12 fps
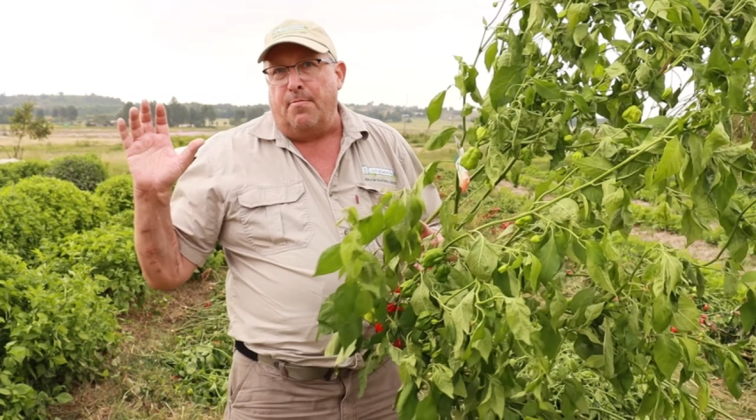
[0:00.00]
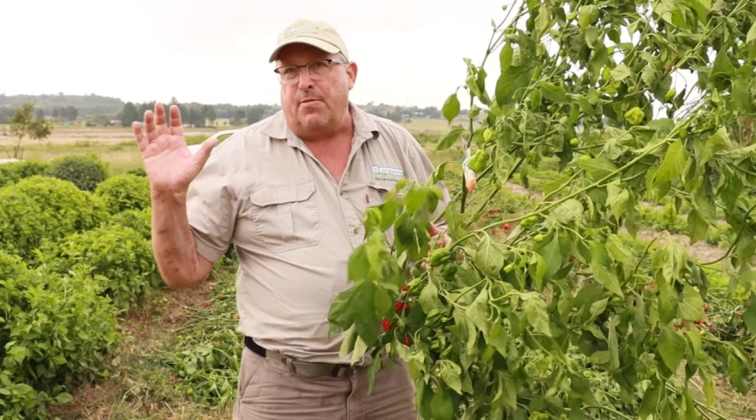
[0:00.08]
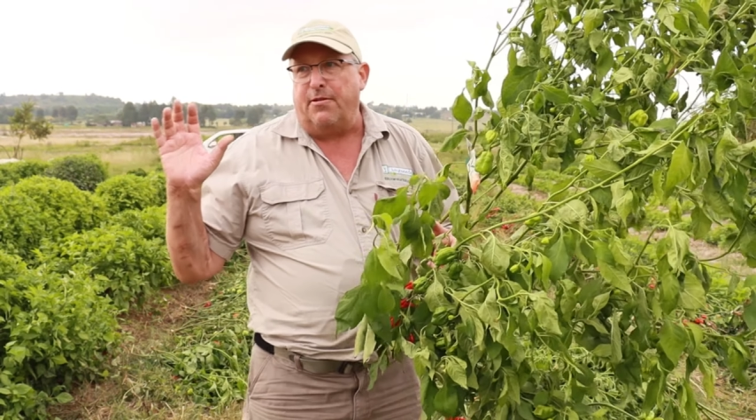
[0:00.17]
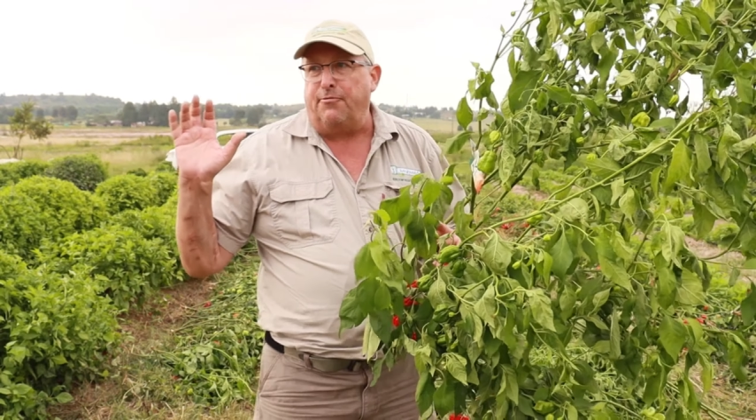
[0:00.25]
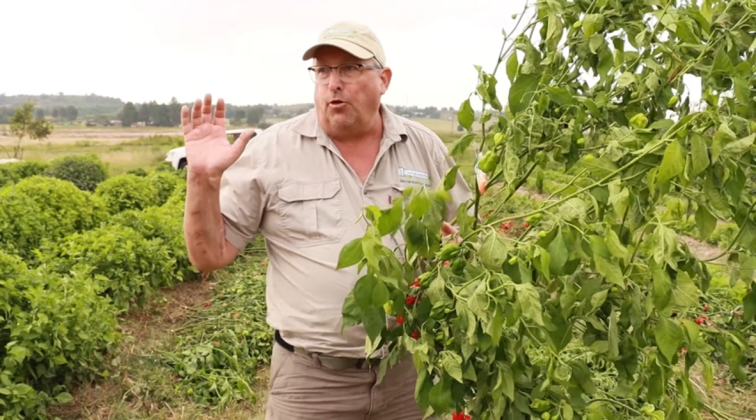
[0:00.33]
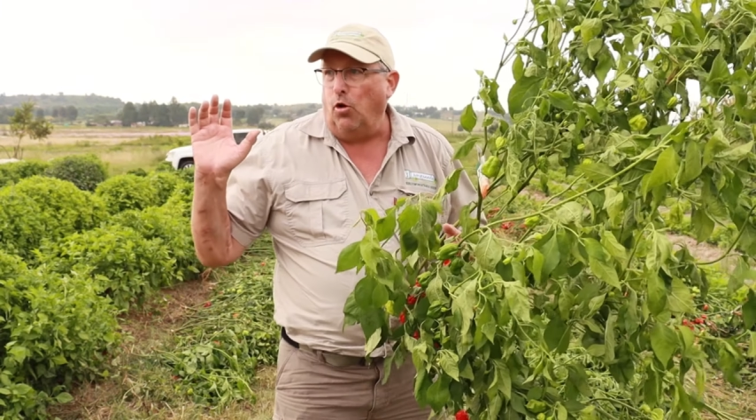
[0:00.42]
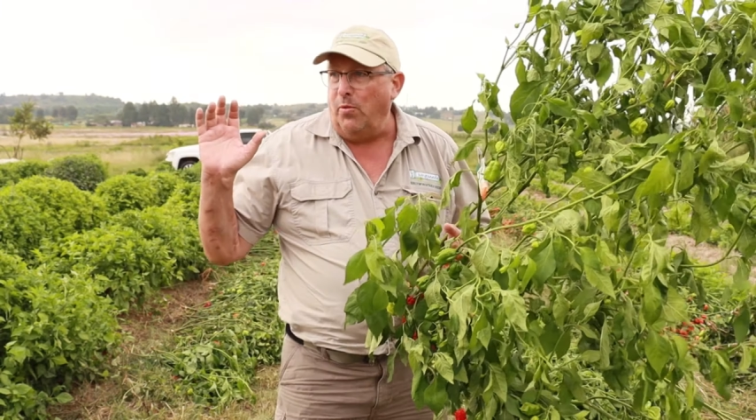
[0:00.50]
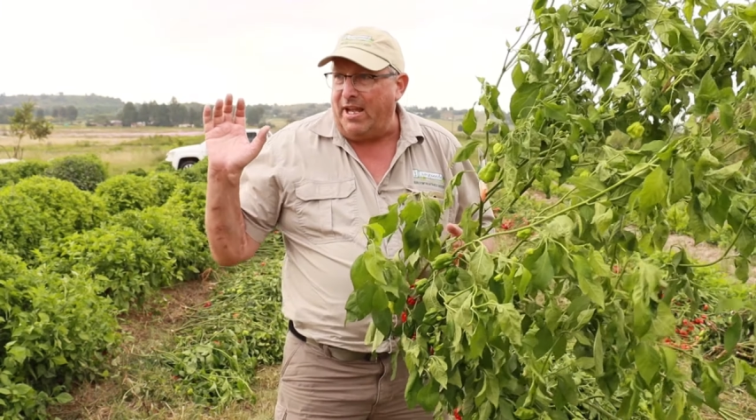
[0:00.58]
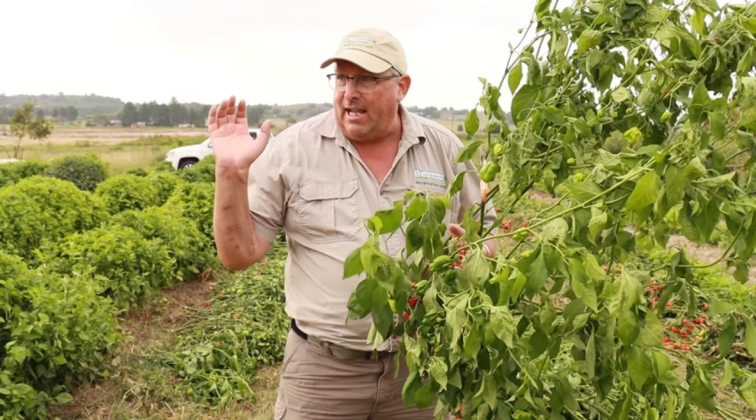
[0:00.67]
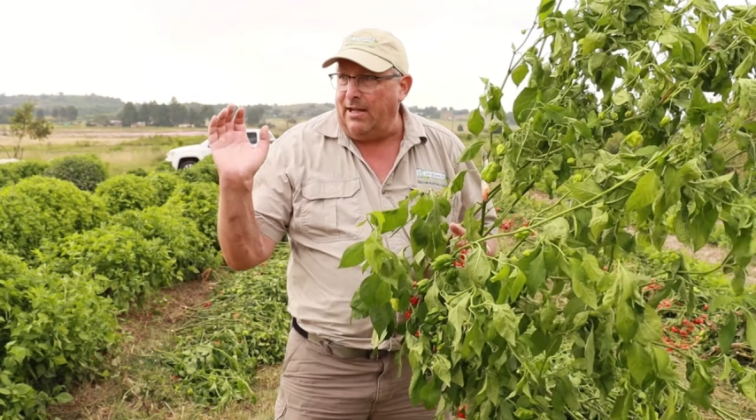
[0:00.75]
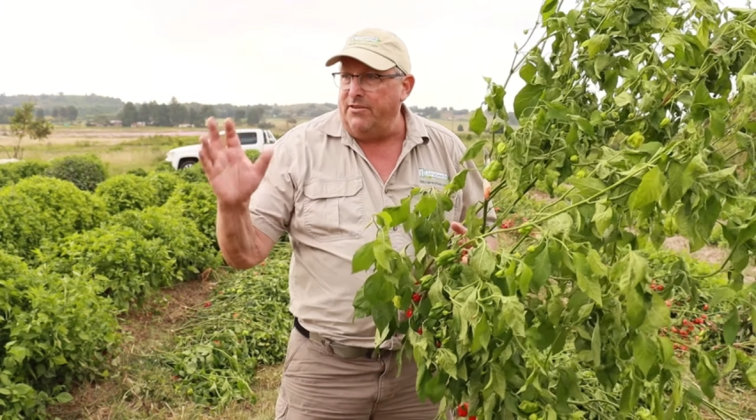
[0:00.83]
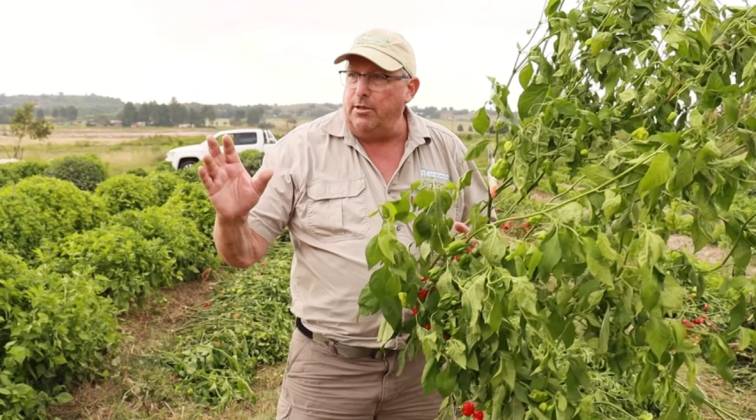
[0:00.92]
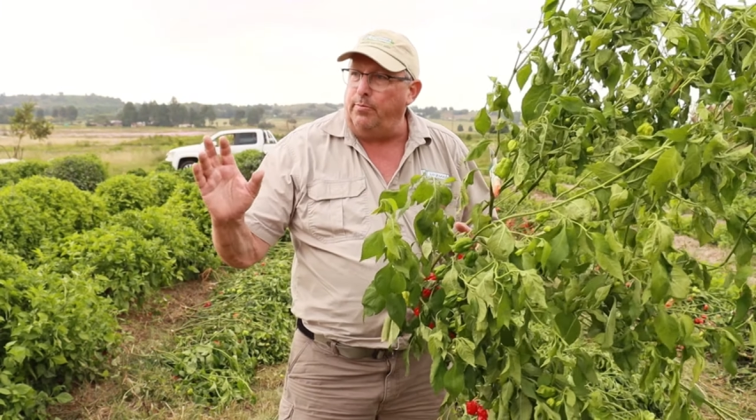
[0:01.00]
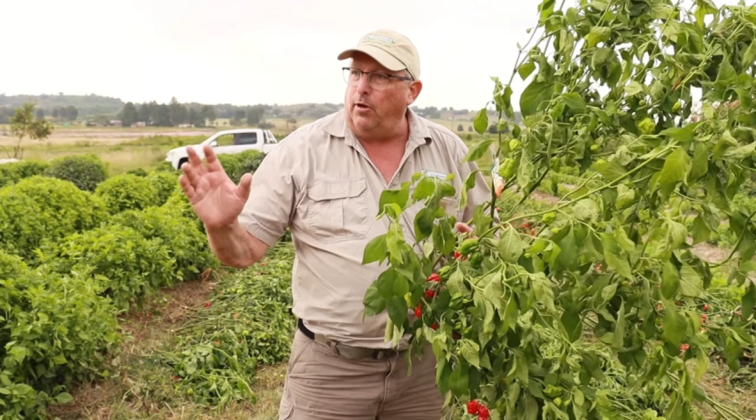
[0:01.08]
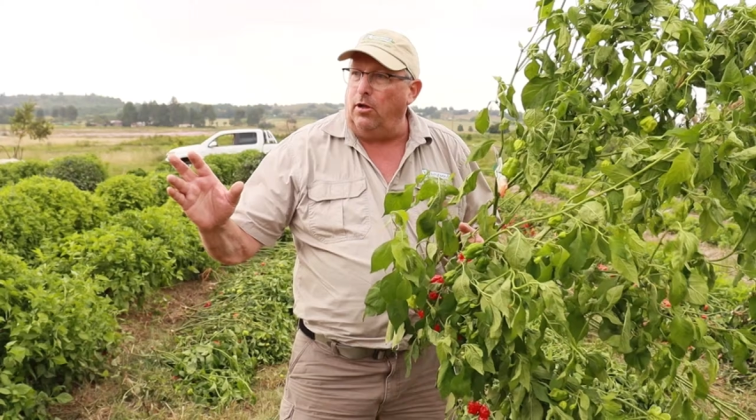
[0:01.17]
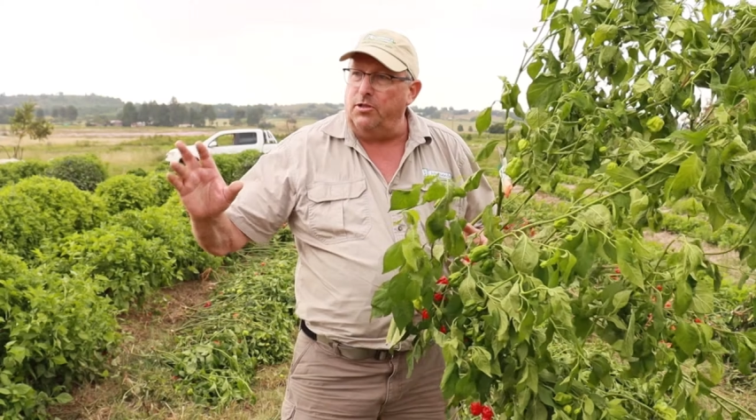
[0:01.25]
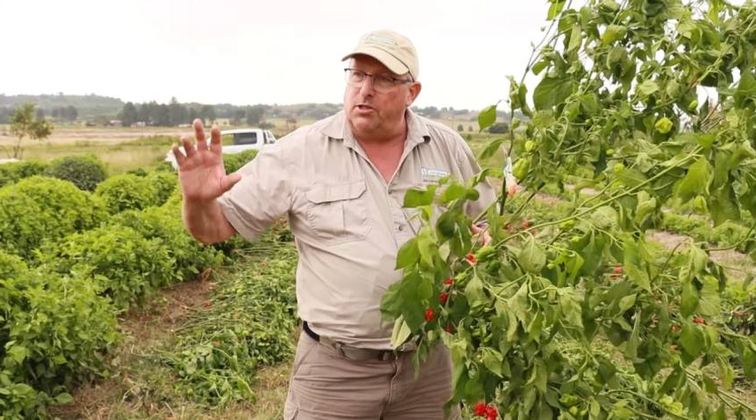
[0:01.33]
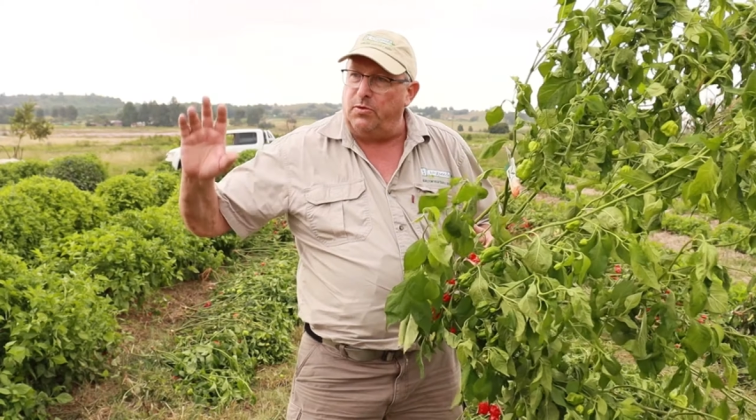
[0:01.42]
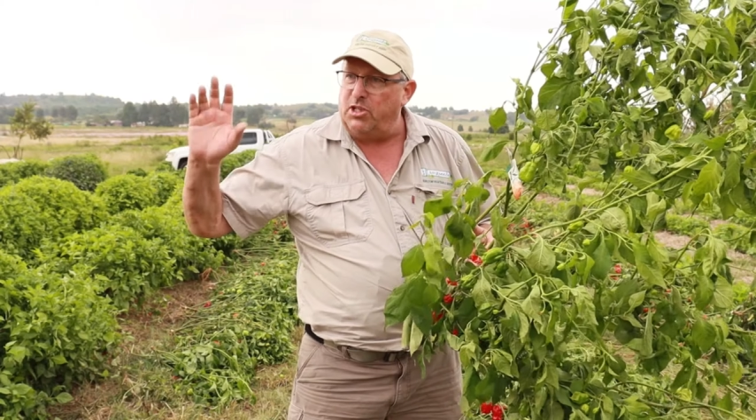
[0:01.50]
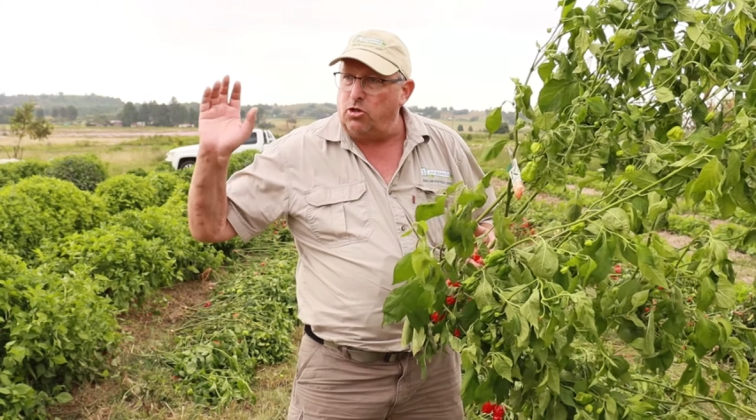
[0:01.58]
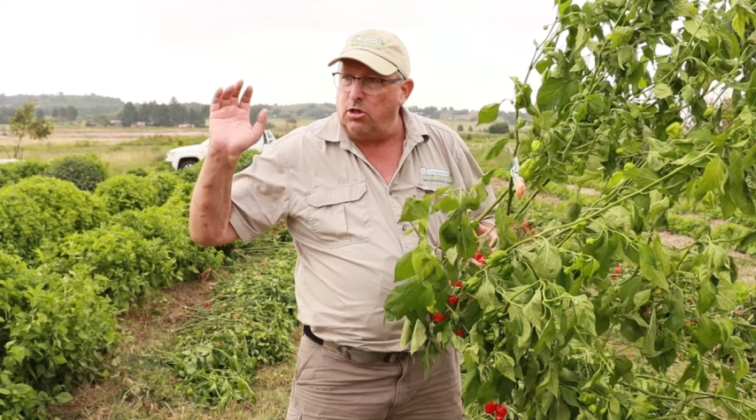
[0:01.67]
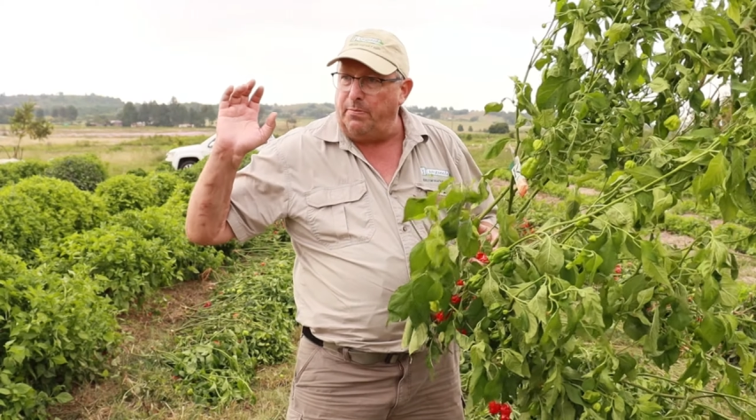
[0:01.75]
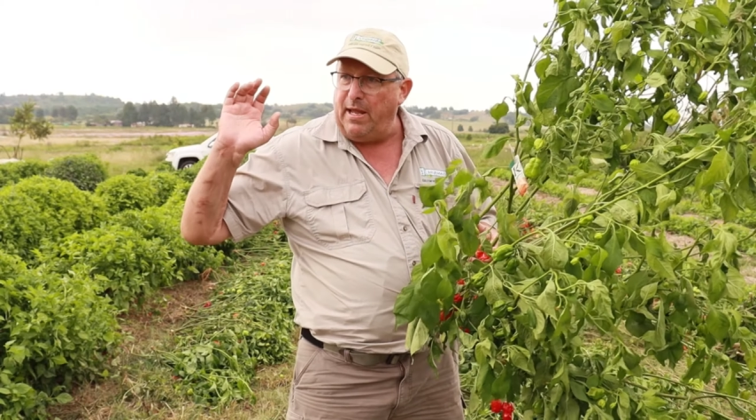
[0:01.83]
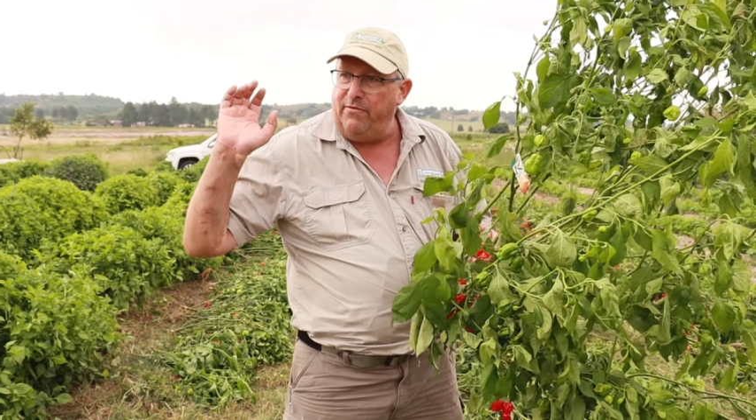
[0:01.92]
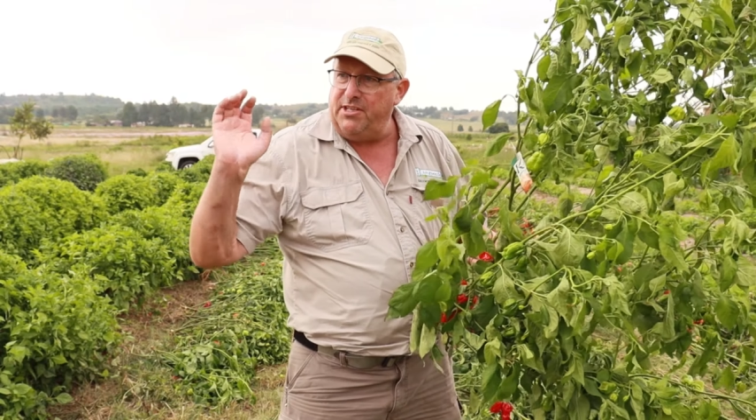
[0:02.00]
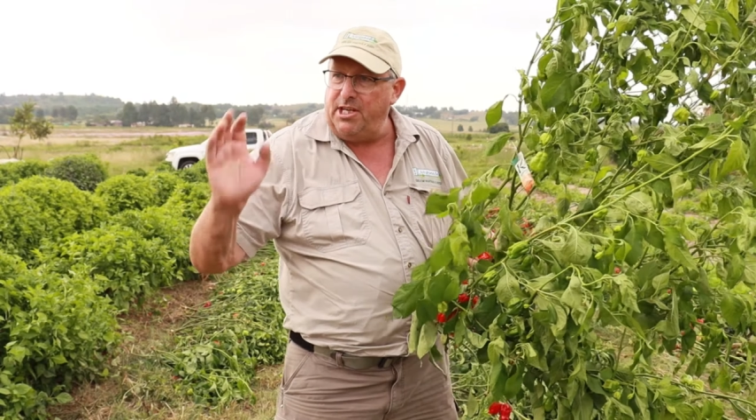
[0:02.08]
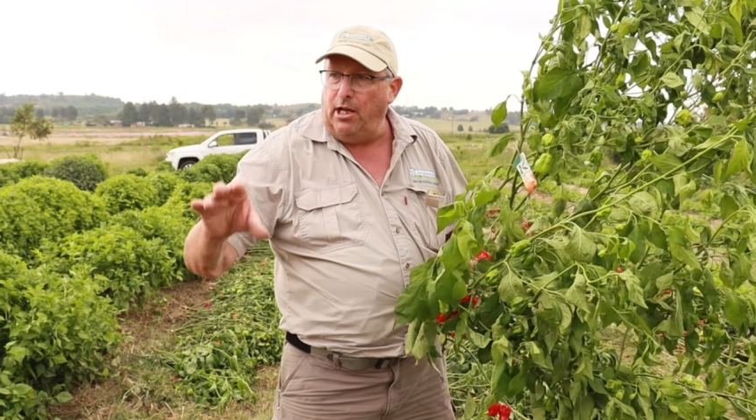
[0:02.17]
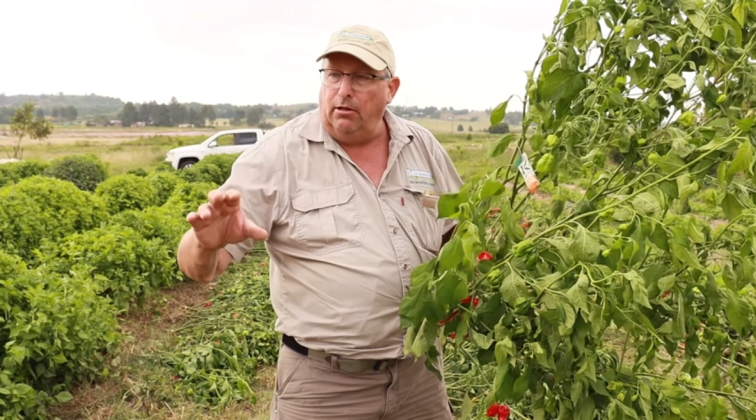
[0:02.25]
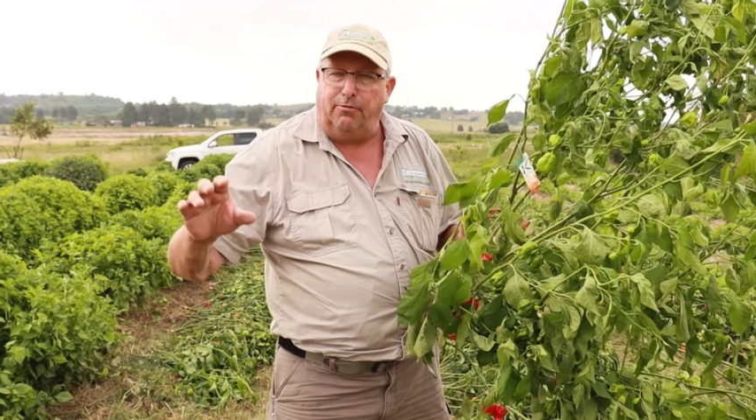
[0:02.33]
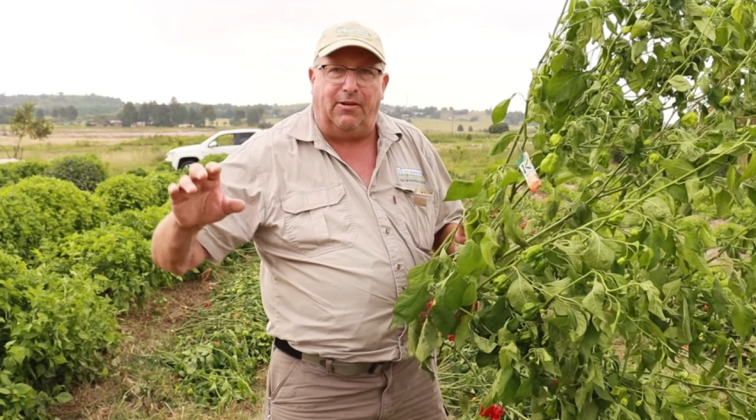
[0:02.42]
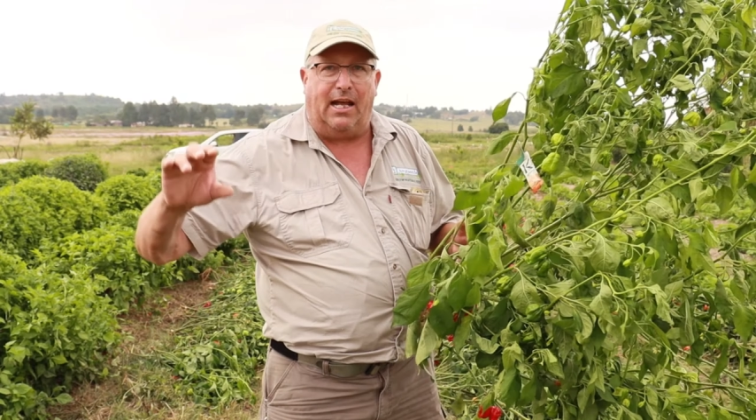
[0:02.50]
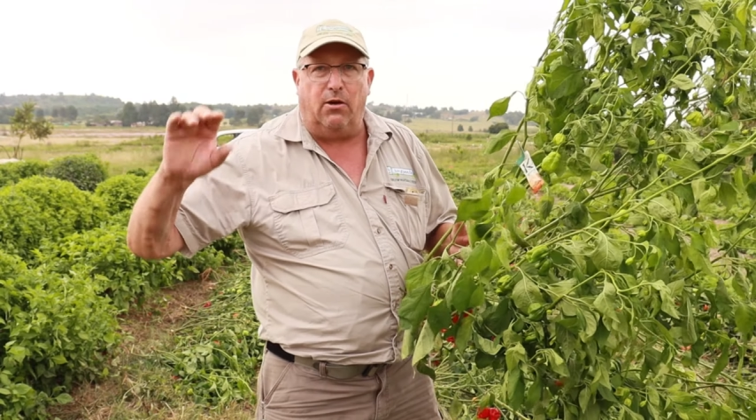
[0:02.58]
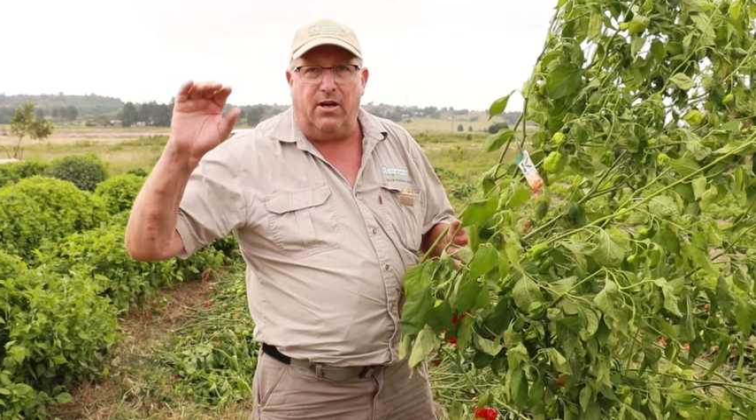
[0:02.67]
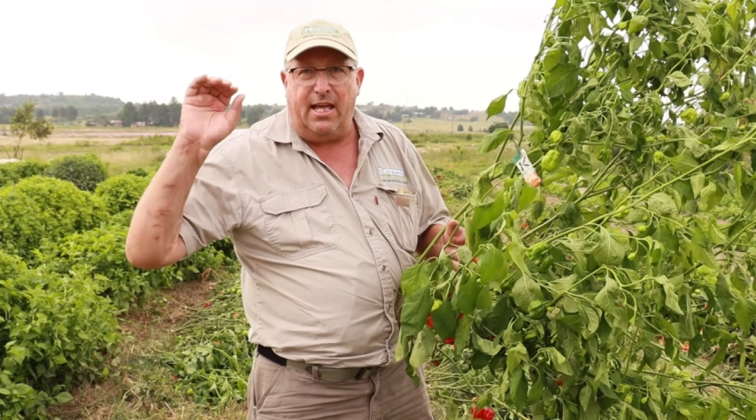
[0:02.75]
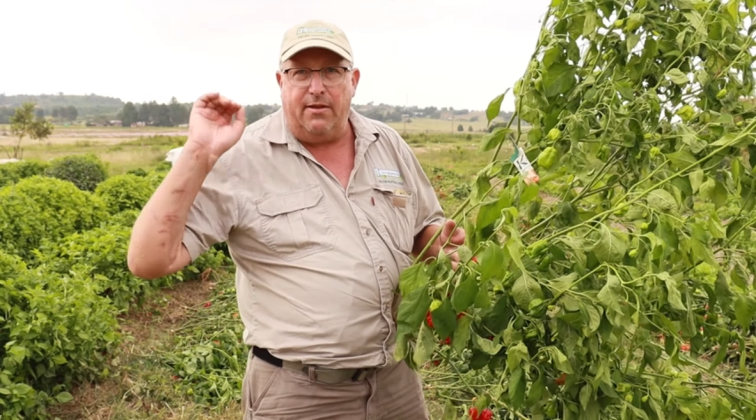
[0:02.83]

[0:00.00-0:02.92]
before we cover the plants, we strip every single flower,